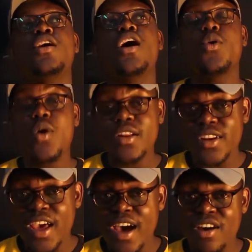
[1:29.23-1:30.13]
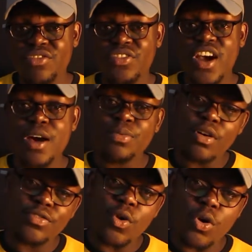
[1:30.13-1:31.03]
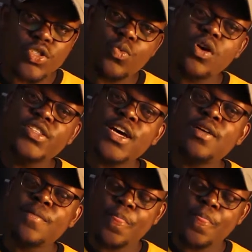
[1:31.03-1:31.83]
a one and a half cup of hot water